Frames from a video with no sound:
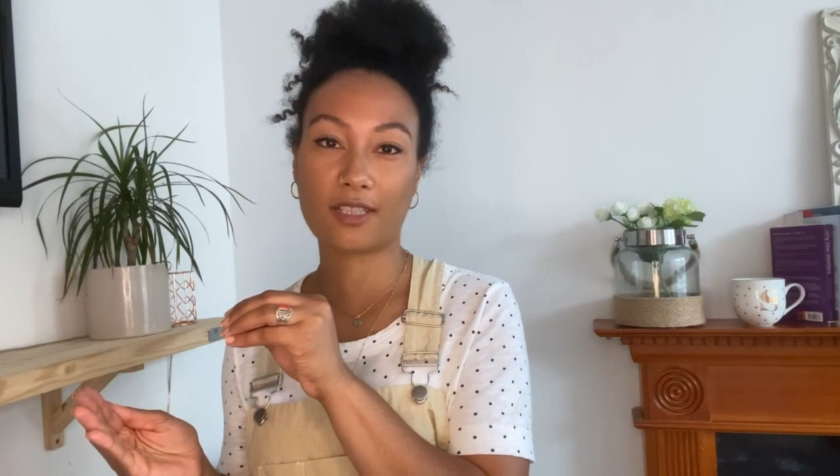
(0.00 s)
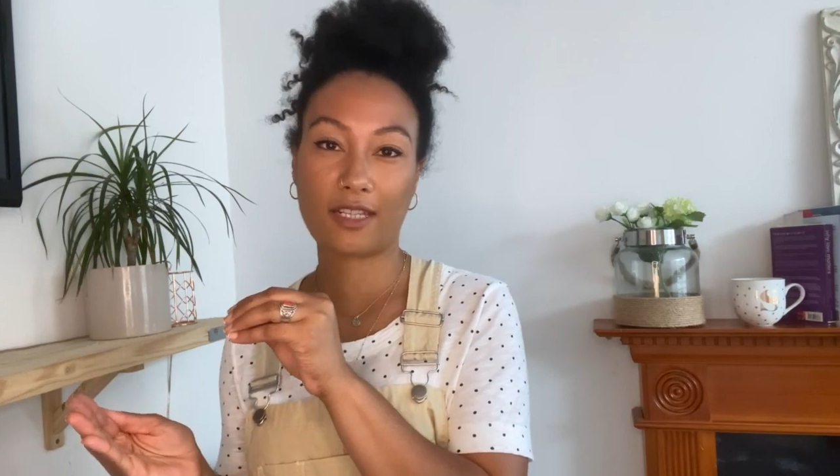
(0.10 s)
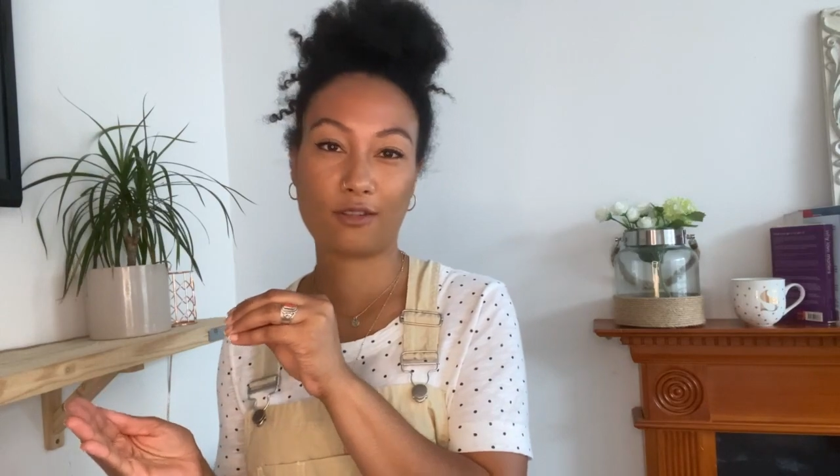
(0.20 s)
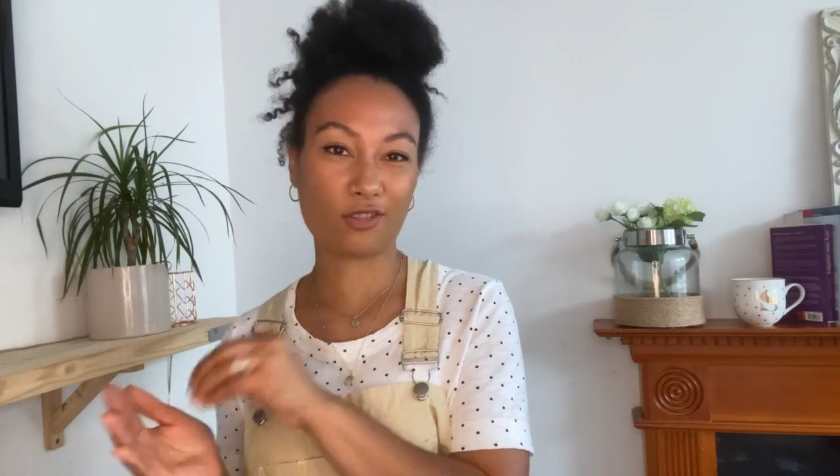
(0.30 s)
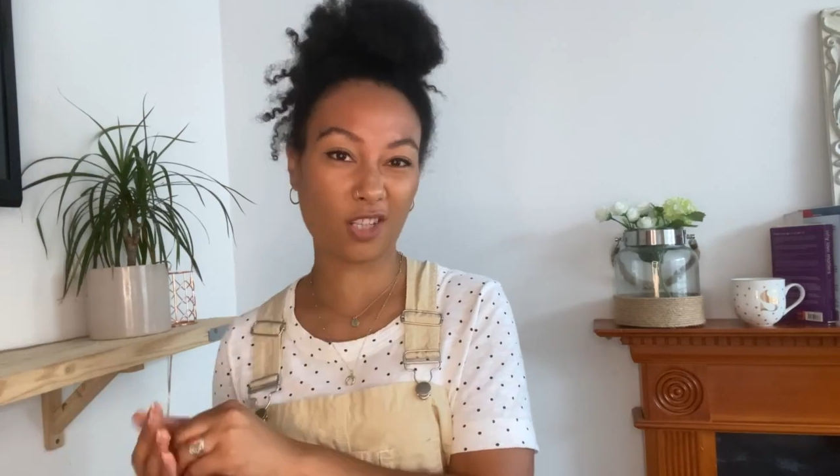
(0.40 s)

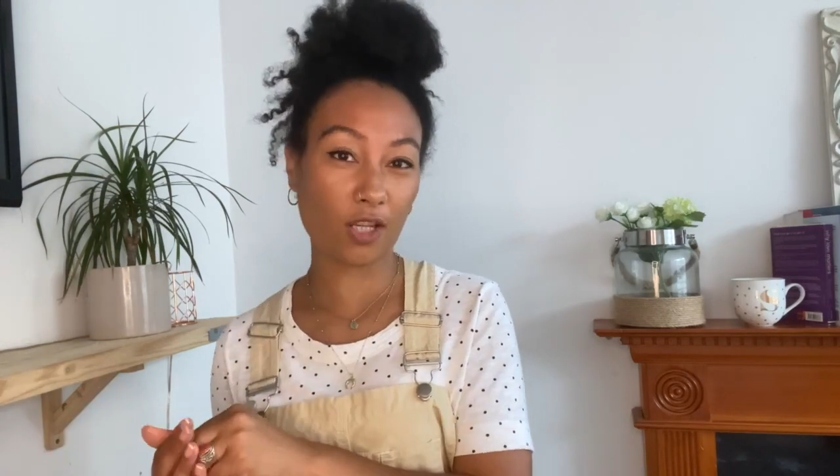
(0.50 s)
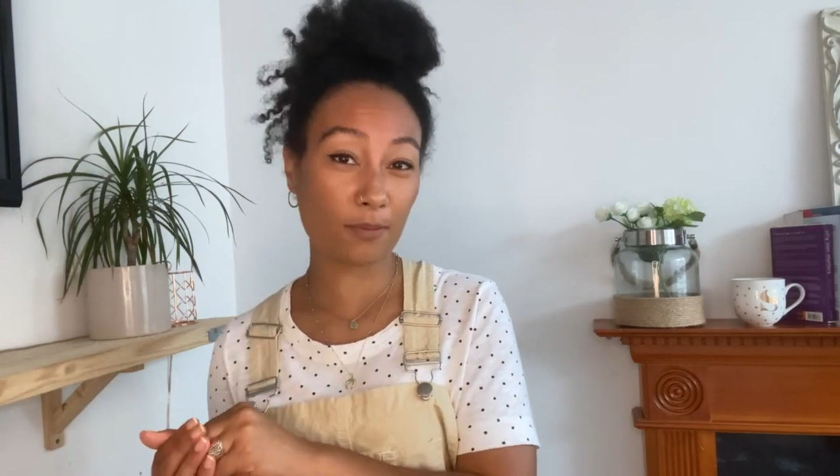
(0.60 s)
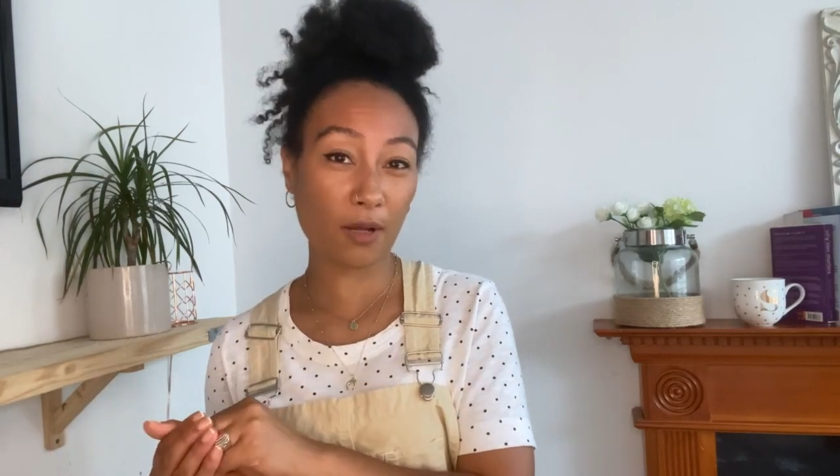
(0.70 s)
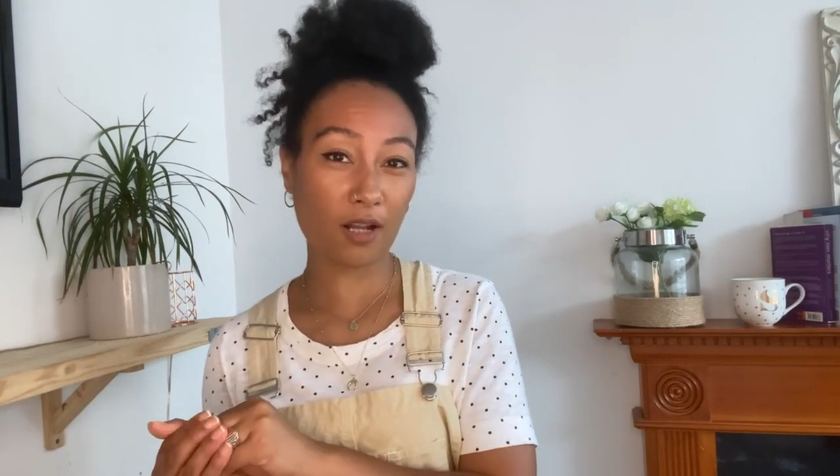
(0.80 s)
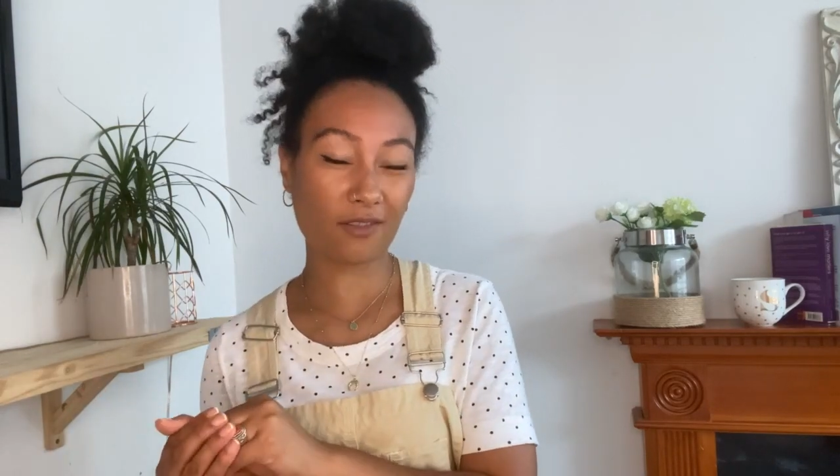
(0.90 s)
in
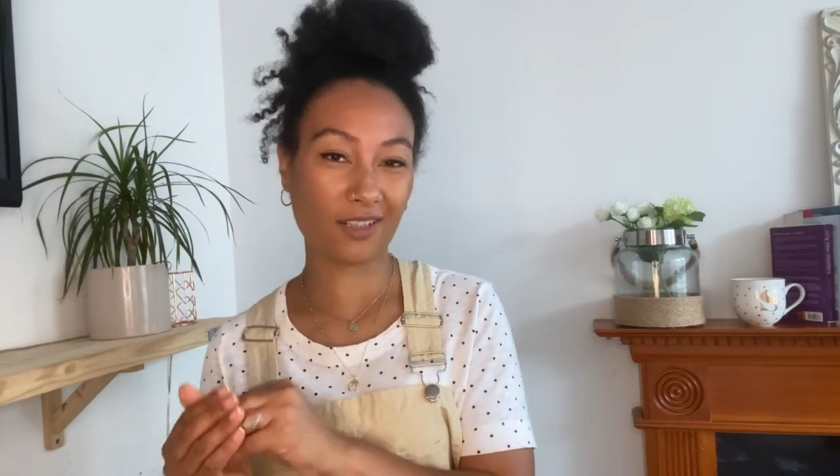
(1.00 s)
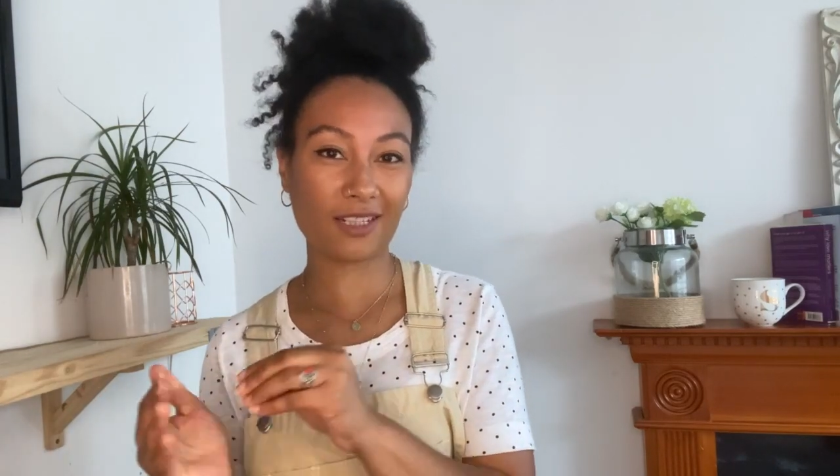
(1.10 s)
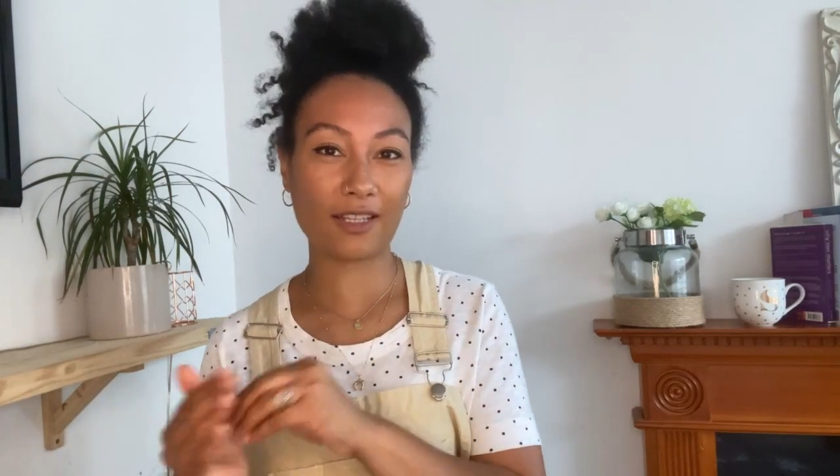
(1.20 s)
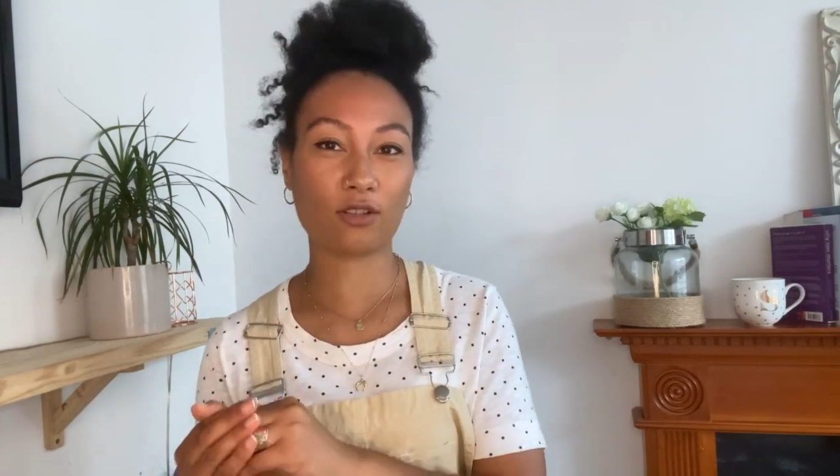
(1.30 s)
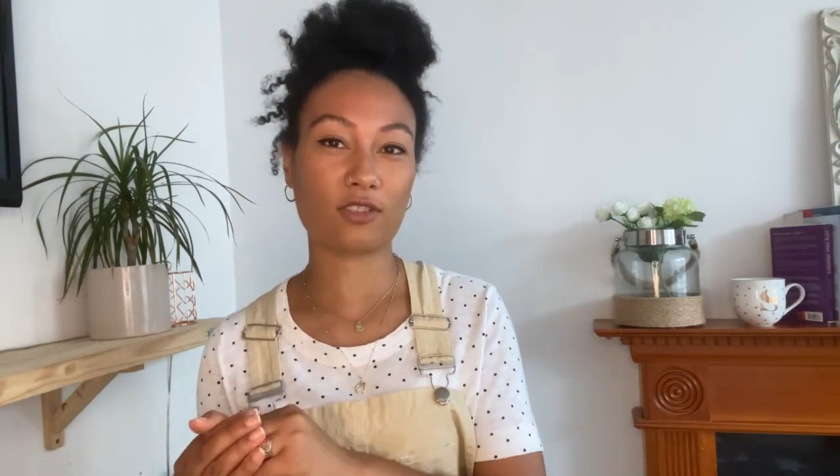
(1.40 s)
October, I think
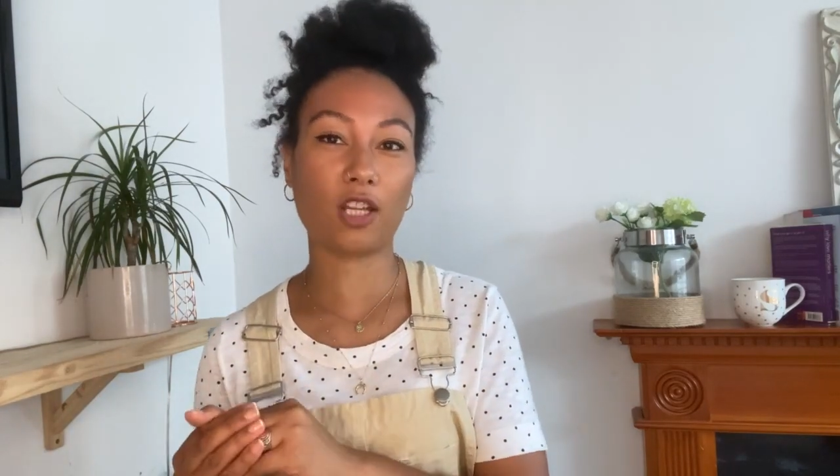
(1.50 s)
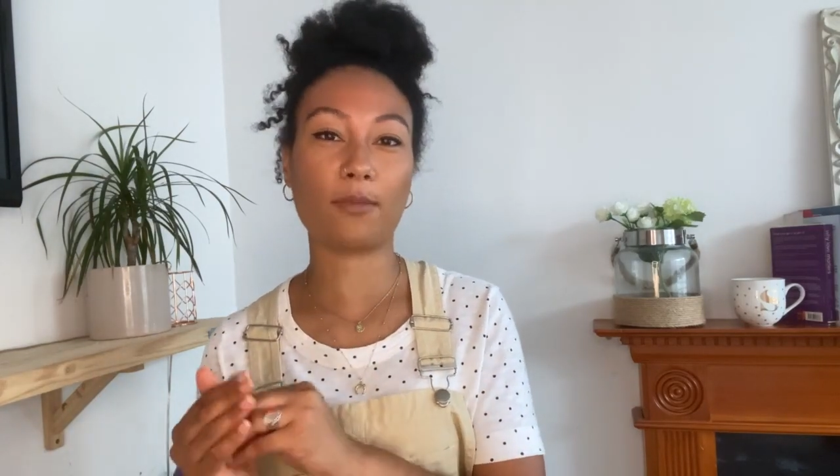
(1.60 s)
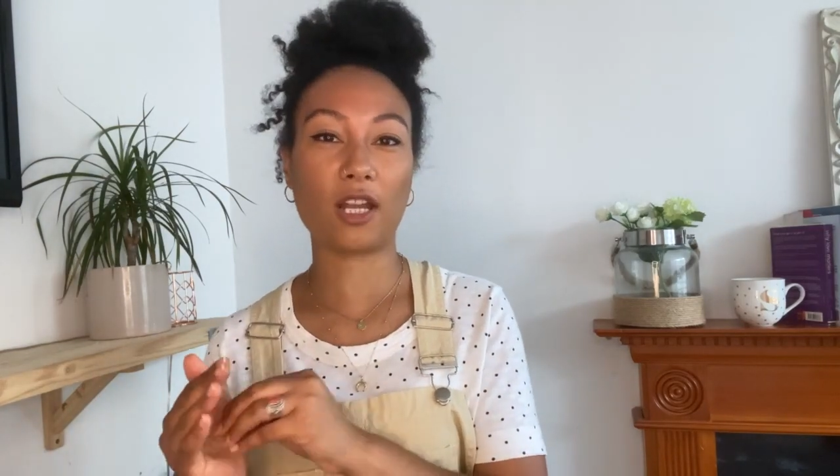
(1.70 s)
late October,